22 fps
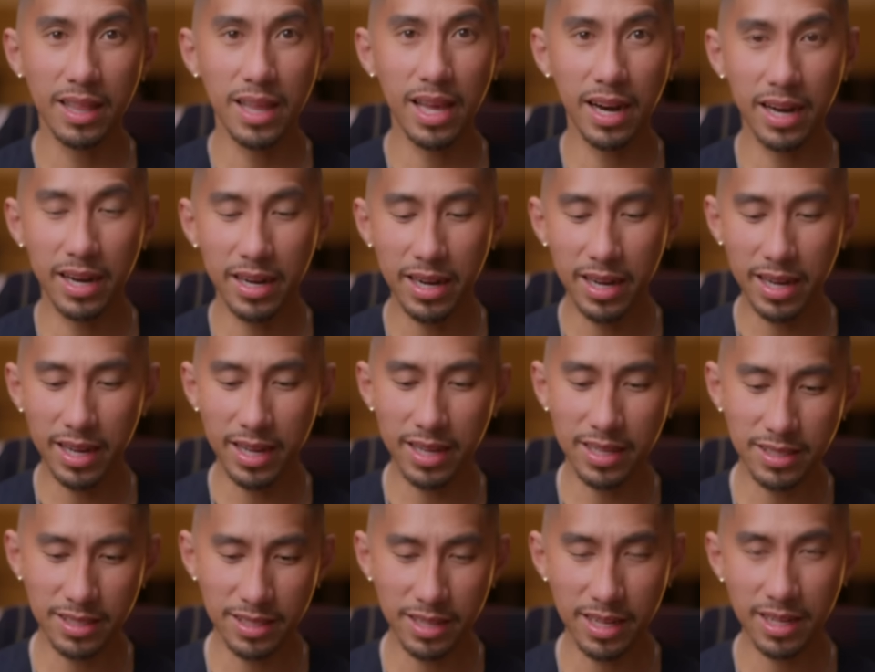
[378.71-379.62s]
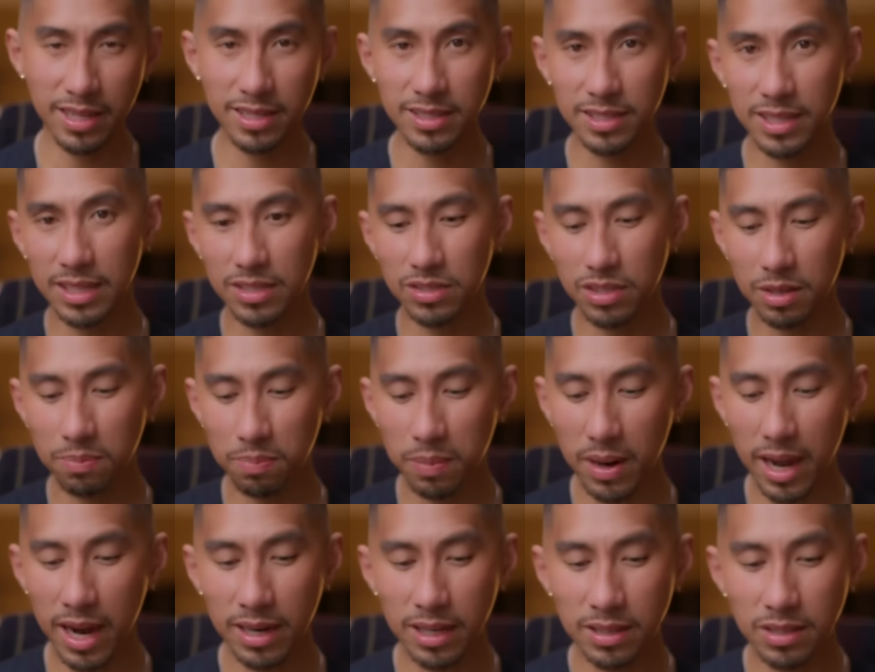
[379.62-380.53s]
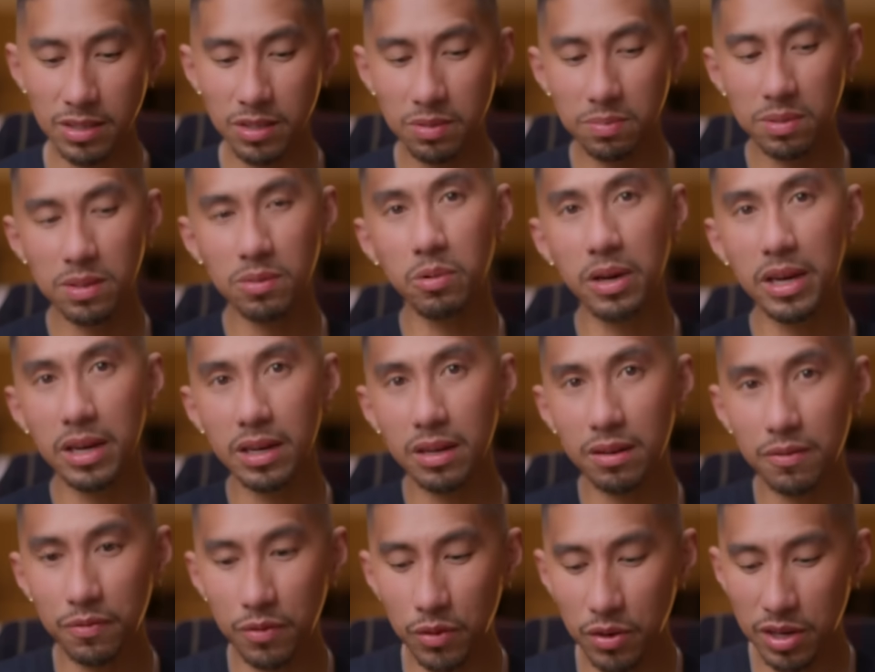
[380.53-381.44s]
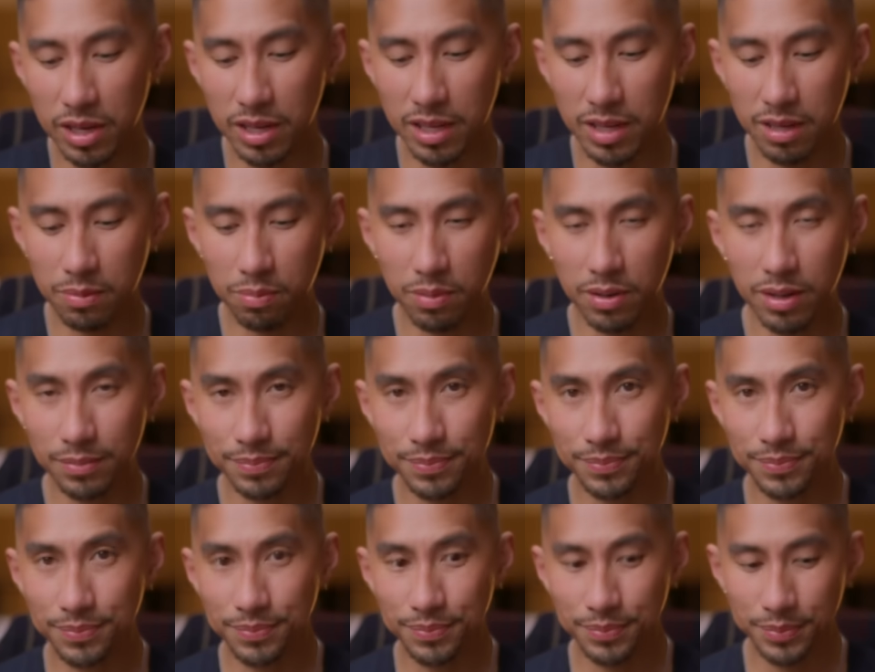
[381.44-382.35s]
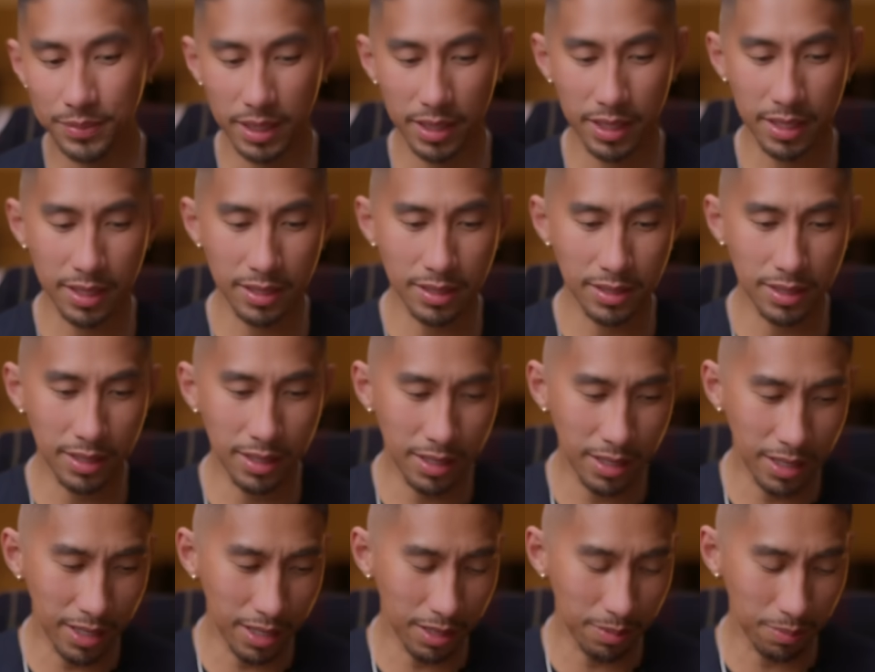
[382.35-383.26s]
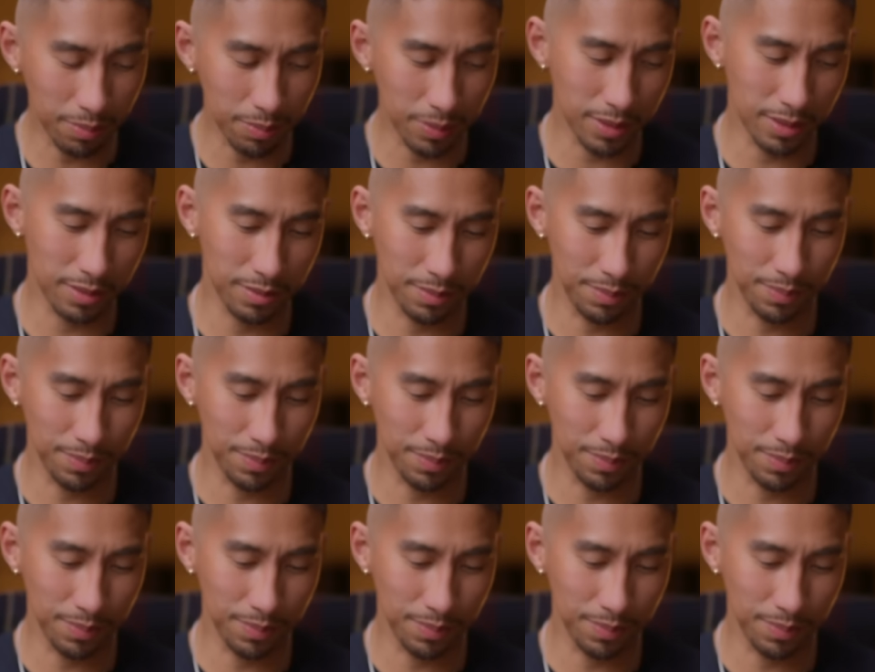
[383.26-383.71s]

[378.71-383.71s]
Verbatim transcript: There it is. There's that reply that you've been waiting for, Libra. Ace of Cups.